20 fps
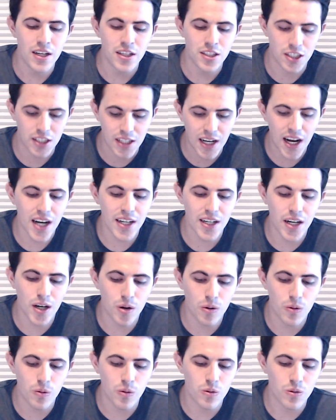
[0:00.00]

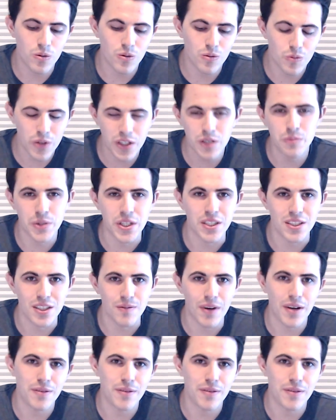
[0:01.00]
Chicago, we can beat them.